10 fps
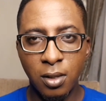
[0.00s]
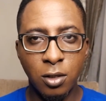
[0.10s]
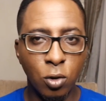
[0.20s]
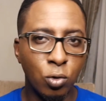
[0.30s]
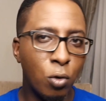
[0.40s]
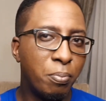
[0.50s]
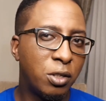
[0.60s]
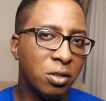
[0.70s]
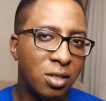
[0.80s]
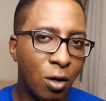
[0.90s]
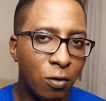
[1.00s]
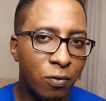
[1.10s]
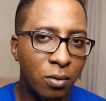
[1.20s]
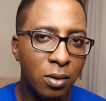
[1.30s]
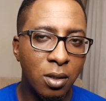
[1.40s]
So don't beat
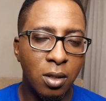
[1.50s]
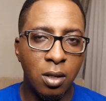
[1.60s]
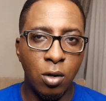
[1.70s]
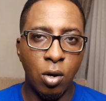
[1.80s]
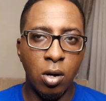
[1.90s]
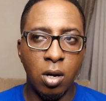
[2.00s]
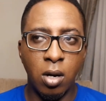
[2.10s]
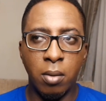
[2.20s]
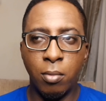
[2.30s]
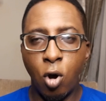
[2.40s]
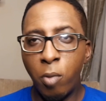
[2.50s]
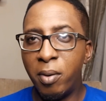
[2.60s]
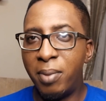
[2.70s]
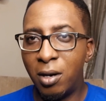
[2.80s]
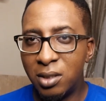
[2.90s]
yourself up
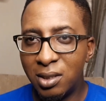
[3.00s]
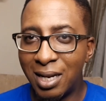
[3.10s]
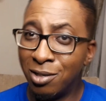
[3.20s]
about it,